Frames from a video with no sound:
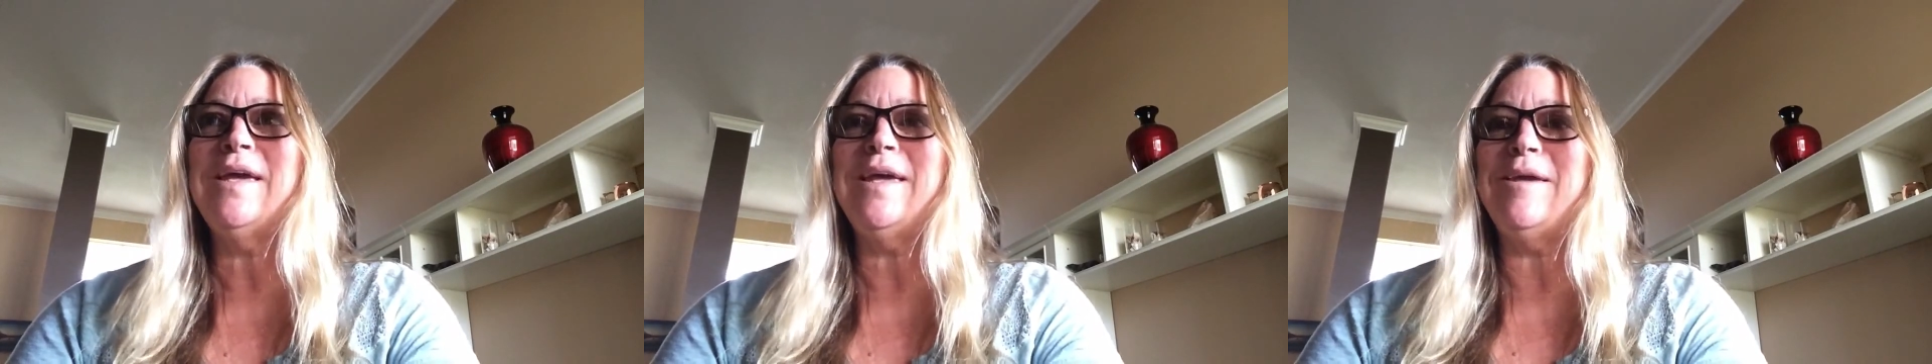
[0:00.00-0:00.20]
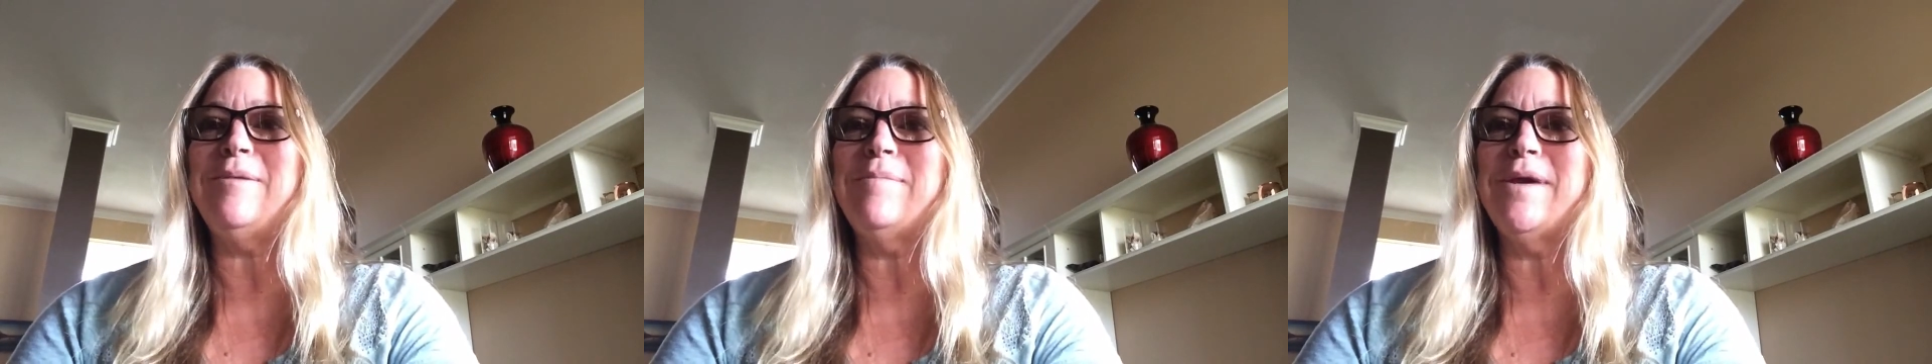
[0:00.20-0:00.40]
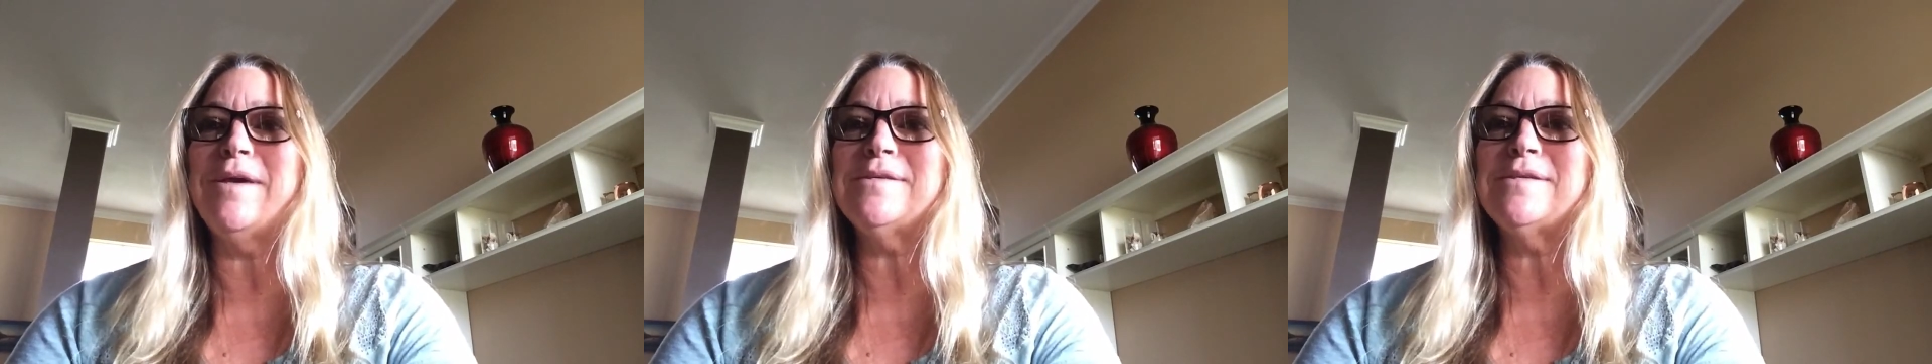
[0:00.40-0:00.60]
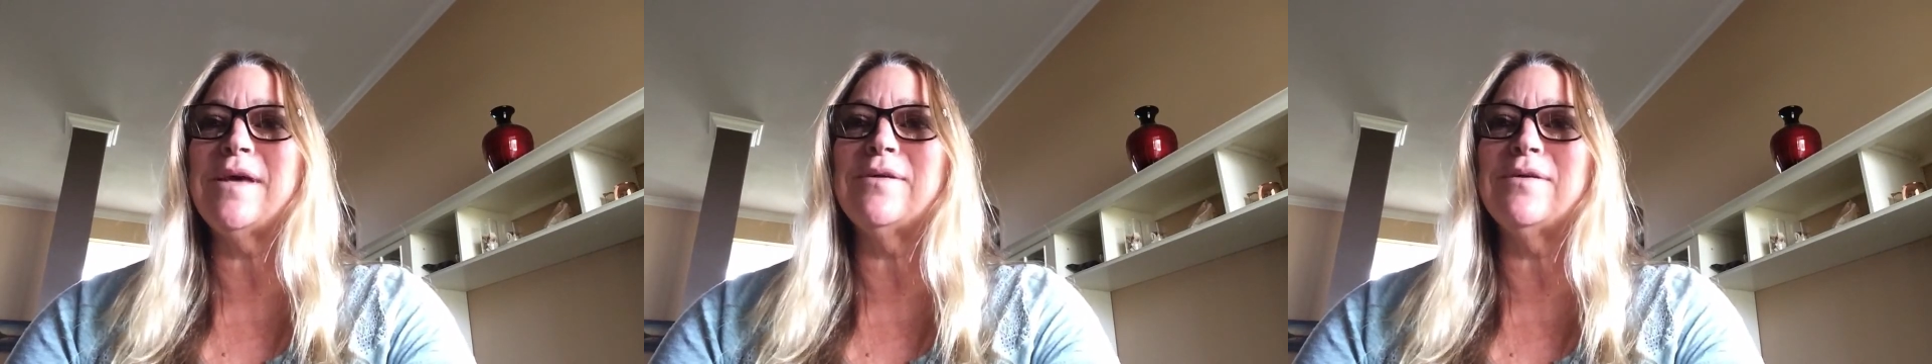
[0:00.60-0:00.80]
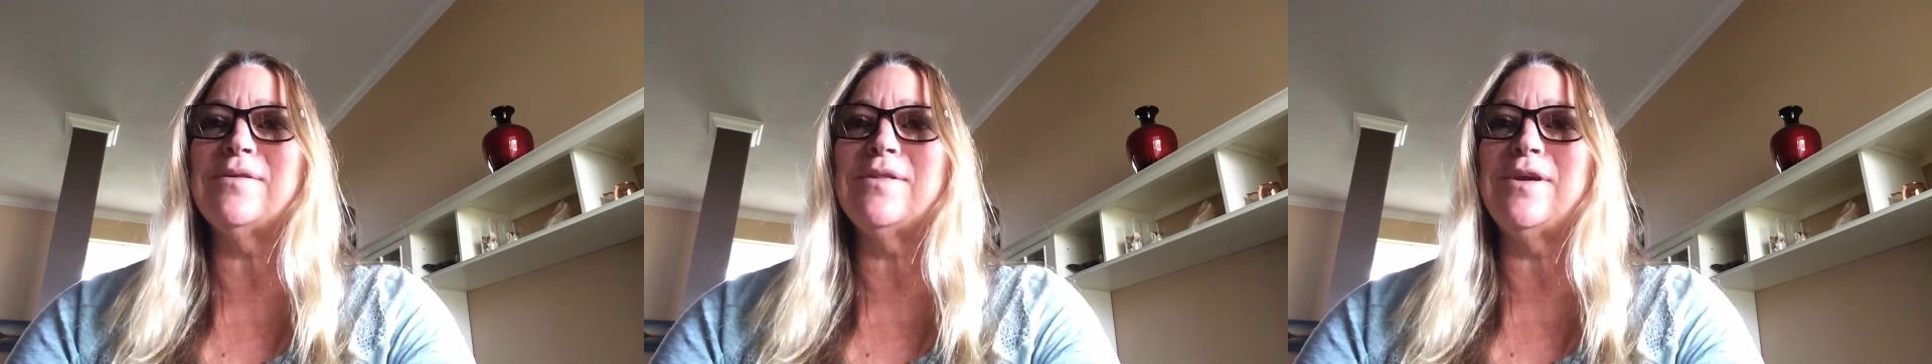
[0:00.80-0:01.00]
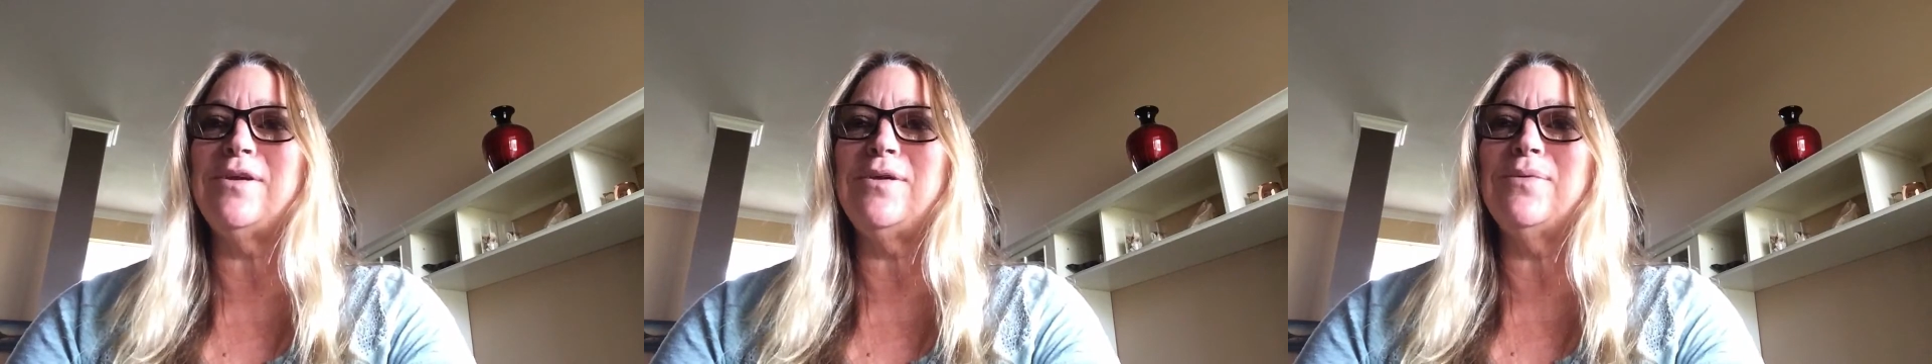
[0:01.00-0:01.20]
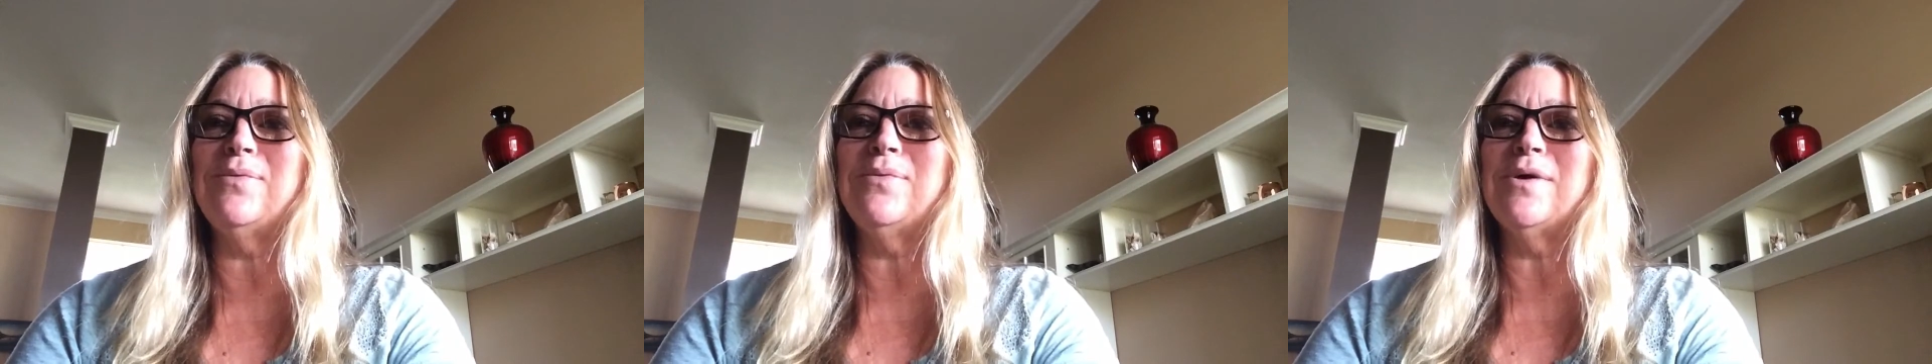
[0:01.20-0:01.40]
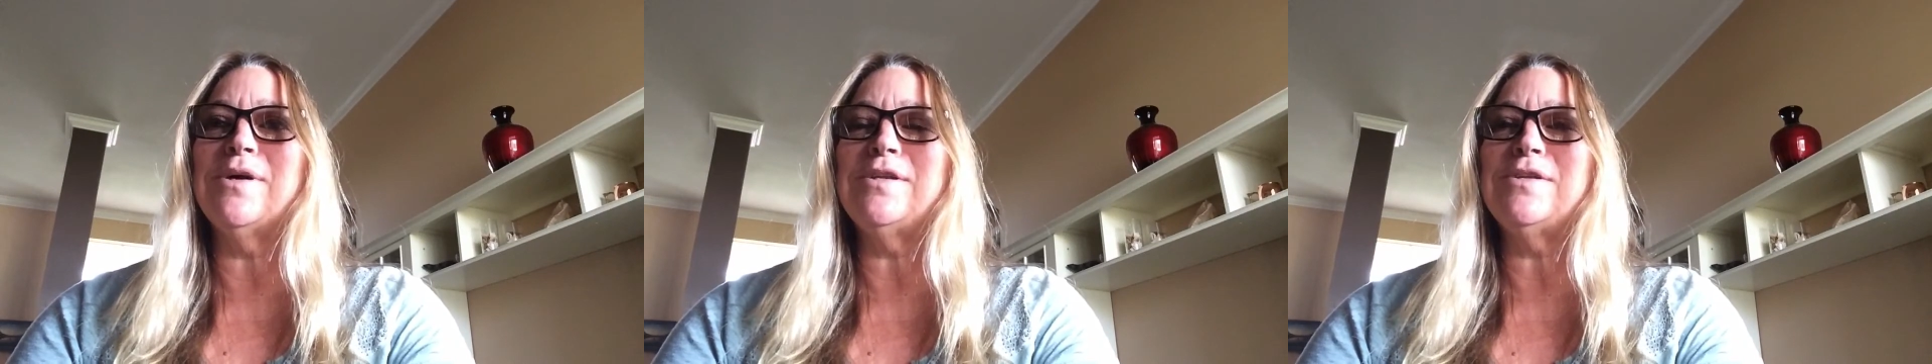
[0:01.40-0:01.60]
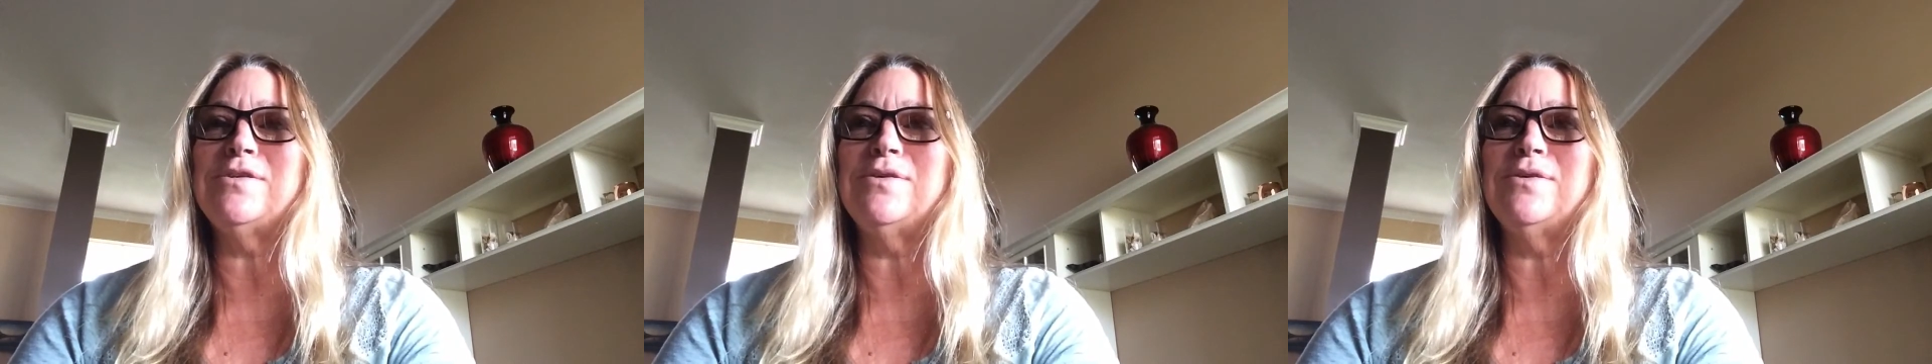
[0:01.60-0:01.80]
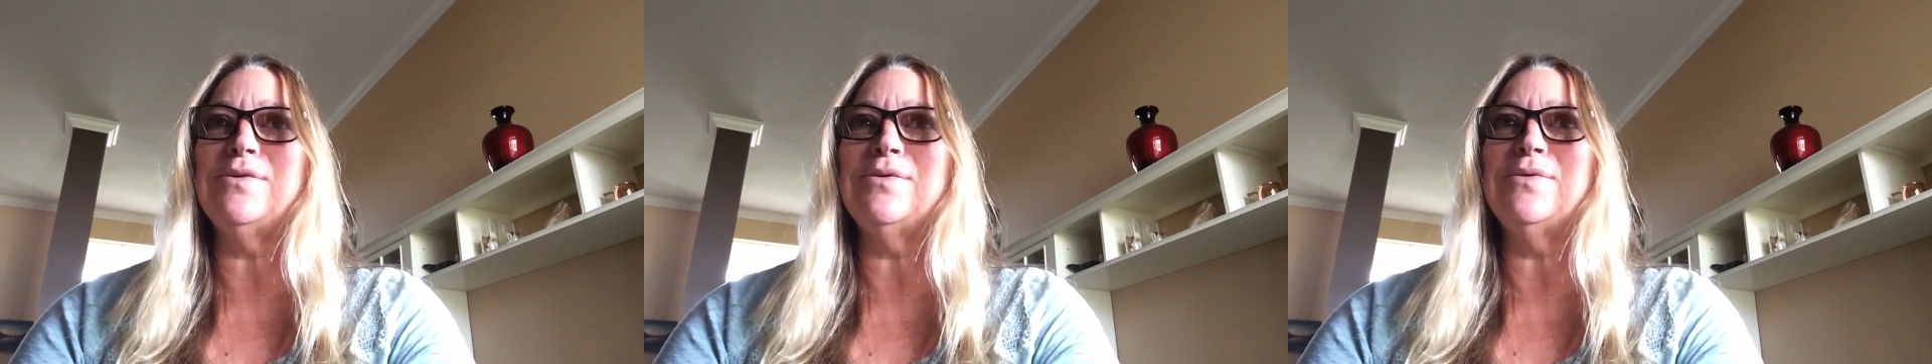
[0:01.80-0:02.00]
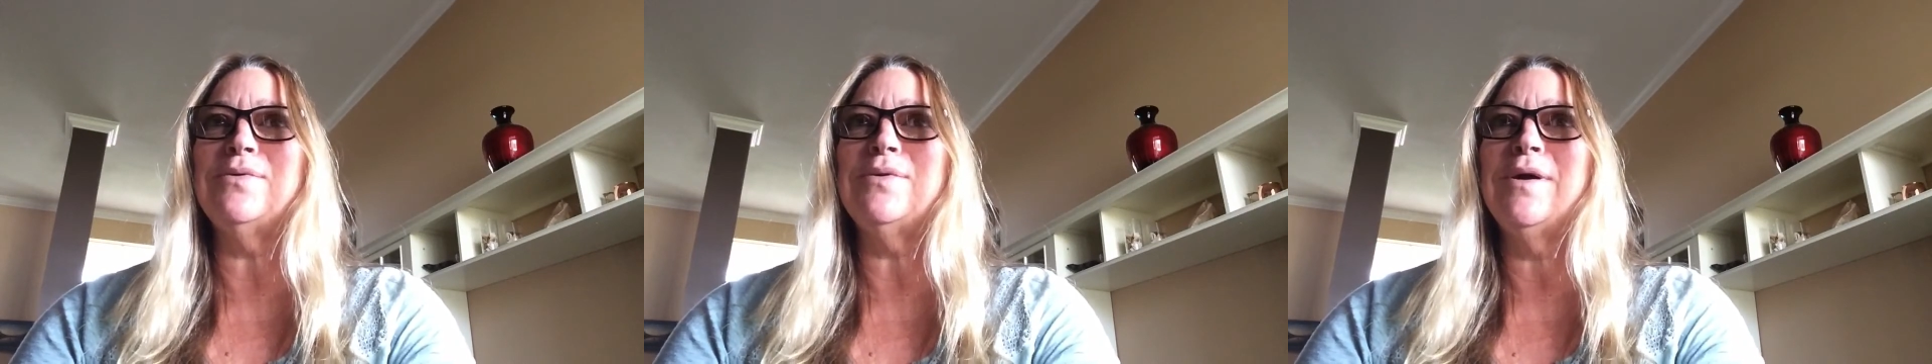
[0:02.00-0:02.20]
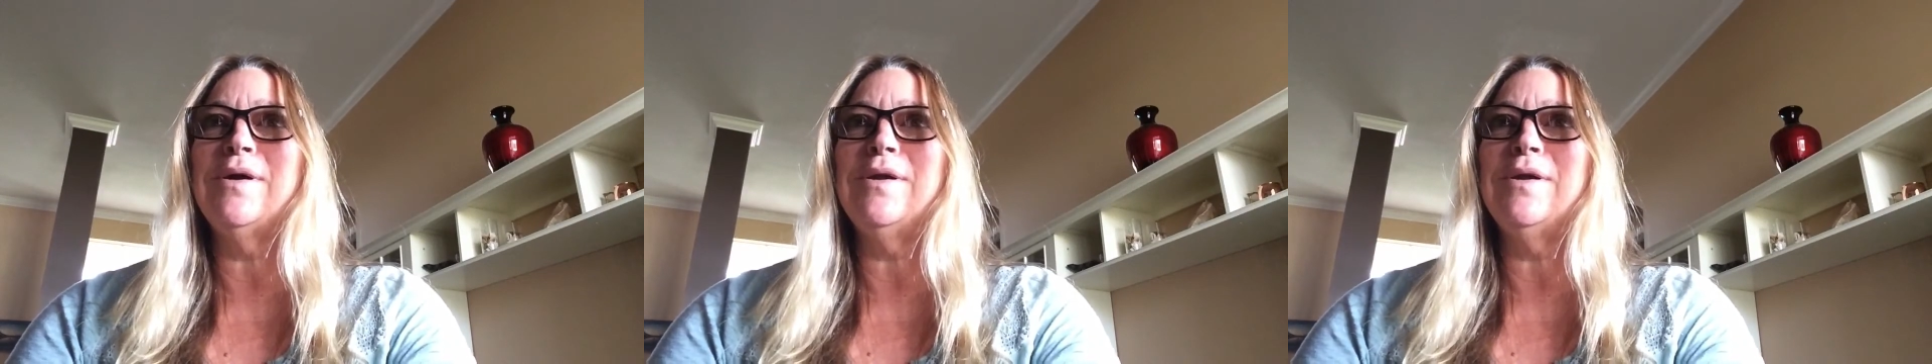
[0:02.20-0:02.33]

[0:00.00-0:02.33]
eBay seller that you want to